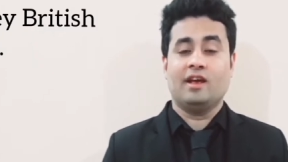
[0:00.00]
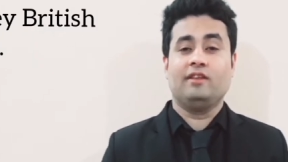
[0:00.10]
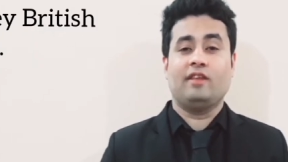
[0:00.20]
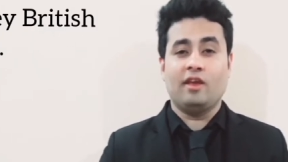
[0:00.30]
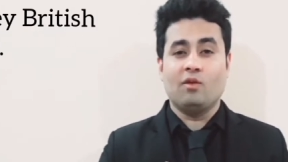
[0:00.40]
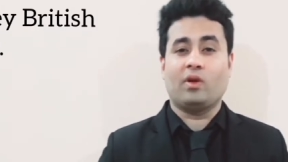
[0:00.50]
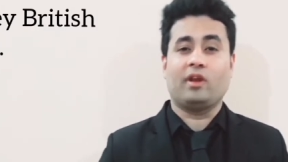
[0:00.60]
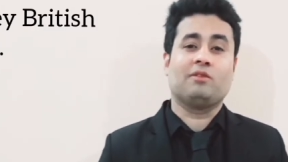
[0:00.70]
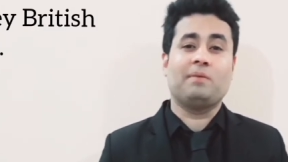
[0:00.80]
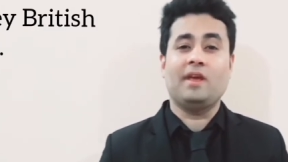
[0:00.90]
Do you want to
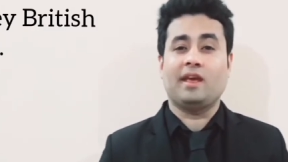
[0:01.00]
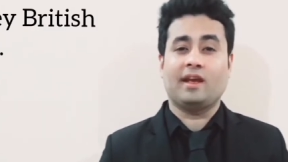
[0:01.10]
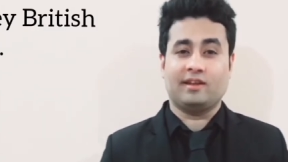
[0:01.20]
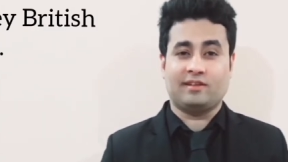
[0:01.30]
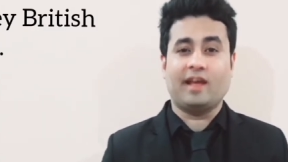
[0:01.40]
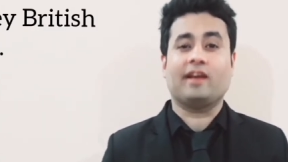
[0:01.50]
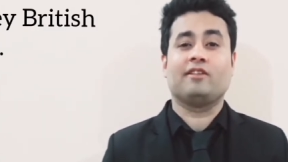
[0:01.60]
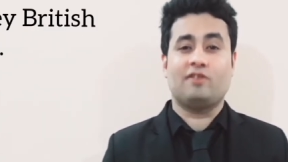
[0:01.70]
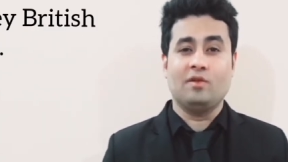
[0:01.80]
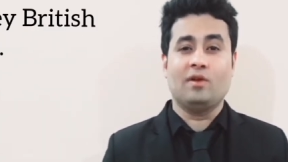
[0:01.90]
speak English like a
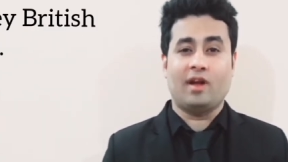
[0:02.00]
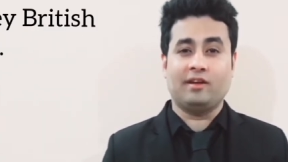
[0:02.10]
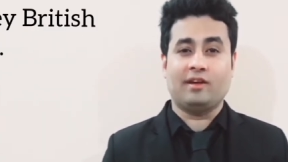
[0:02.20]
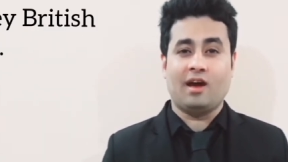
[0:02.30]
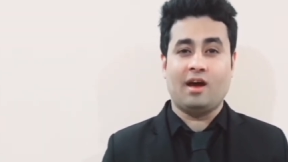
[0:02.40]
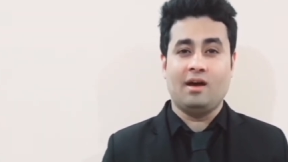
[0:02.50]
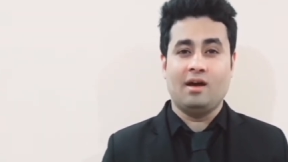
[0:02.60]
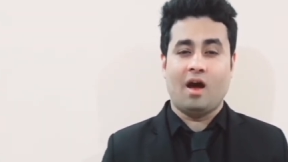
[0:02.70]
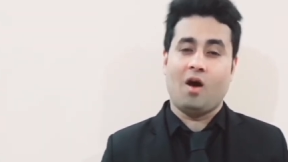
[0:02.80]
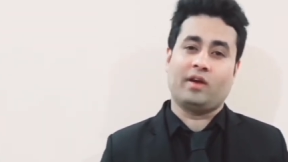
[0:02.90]
true Londoner?
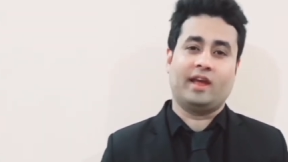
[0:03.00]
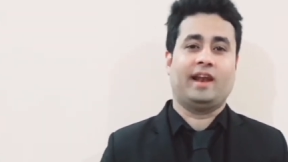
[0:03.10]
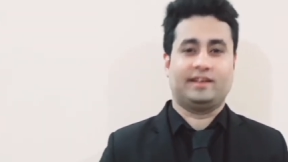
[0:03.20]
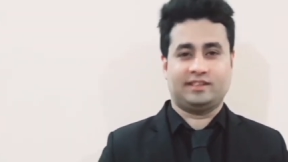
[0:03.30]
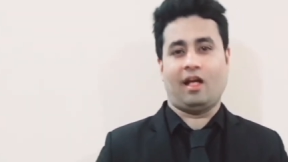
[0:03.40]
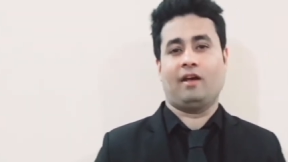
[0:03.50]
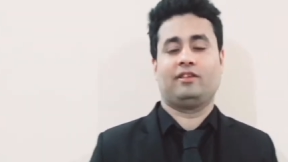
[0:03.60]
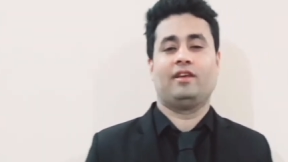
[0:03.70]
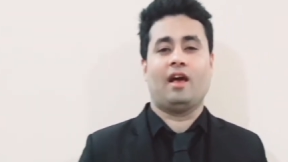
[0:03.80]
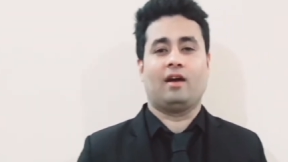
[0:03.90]
Okay, let's start,
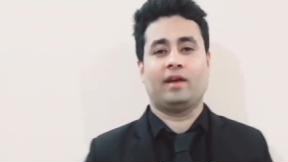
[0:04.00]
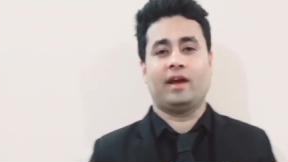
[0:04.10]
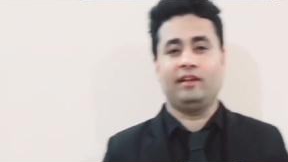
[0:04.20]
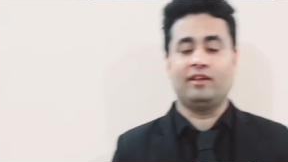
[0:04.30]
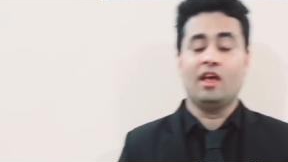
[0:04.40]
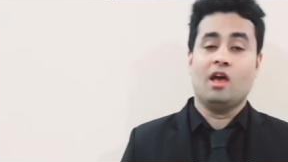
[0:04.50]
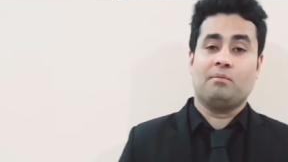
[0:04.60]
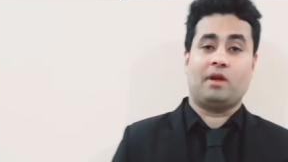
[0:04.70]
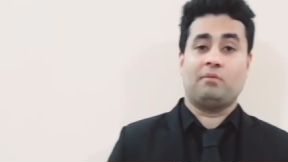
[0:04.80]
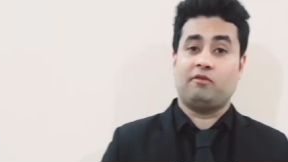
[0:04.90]
alright?
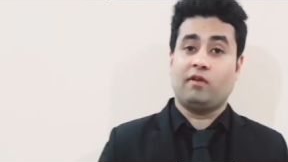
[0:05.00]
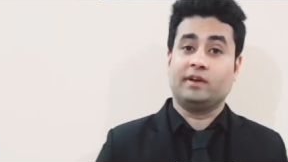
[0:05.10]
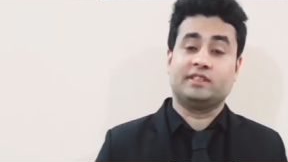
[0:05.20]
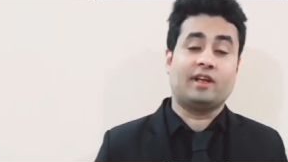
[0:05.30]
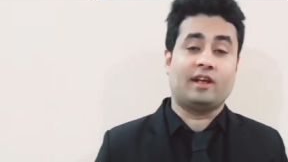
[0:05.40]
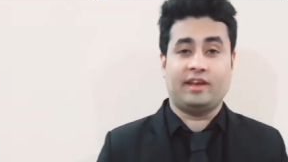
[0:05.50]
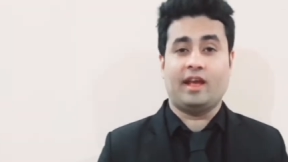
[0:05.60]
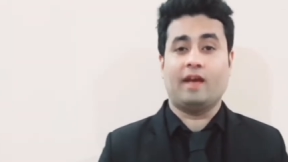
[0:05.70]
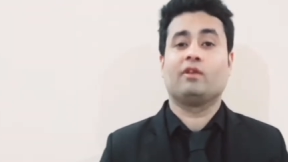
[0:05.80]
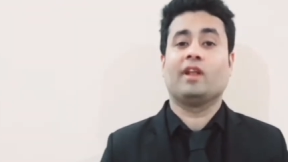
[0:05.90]
But before starting, I
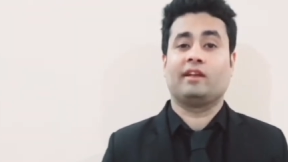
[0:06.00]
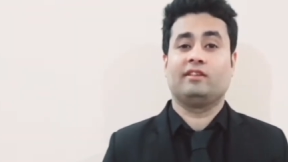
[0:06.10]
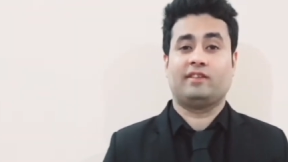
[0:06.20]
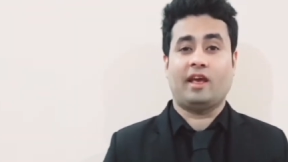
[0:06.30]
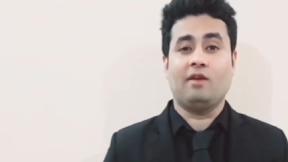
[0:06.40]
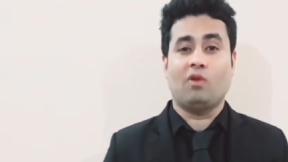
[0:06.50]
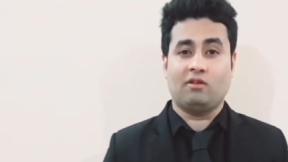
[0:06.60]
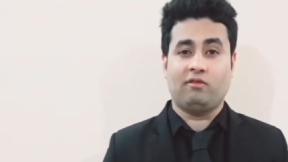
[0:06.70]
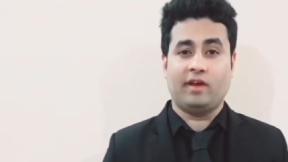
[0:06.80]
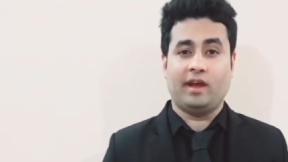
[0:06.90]
would like to say one
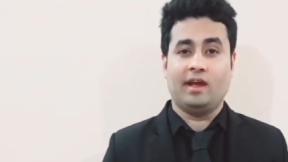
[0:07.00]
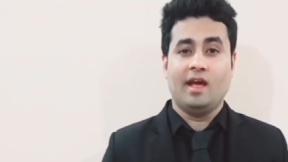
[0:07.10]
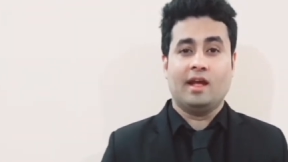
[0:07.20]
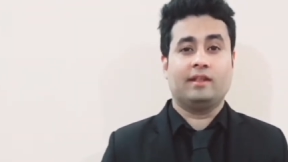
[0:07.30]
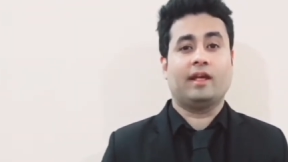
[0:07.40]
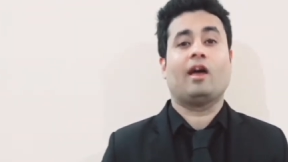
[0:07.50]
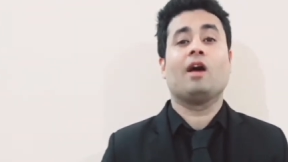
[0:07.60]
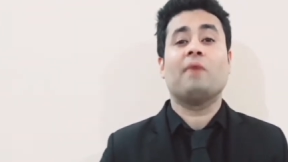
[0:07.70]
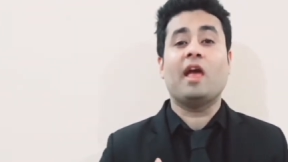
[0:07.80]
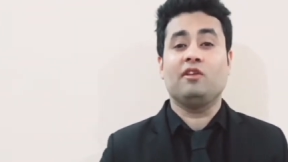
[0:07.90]
thing, that I'm
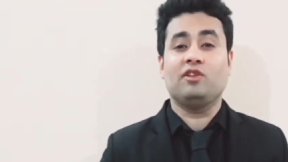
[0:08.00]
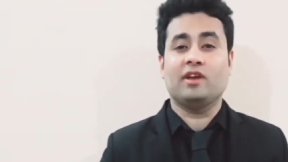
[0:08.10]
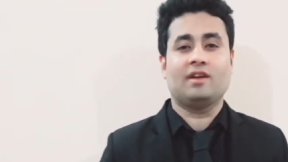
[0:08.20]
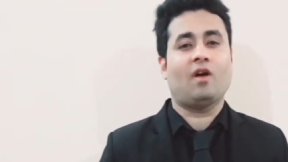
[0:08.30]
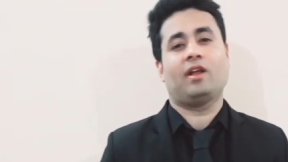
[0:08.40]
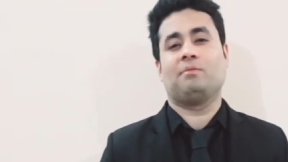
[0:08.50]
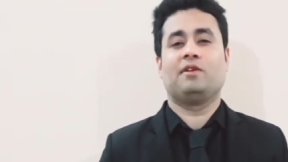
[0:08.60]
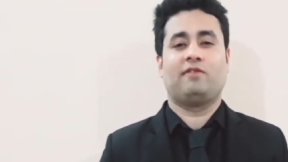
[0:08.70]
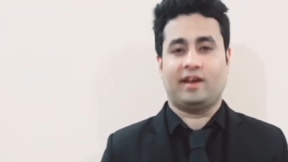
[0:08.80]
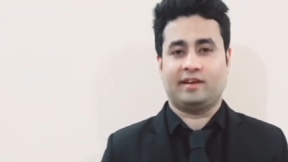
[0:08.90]
Asian, not a
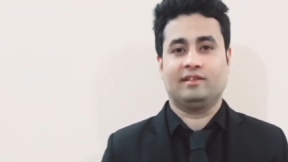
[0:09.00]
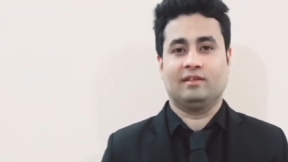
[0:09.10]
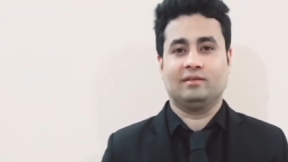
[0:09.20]
professional.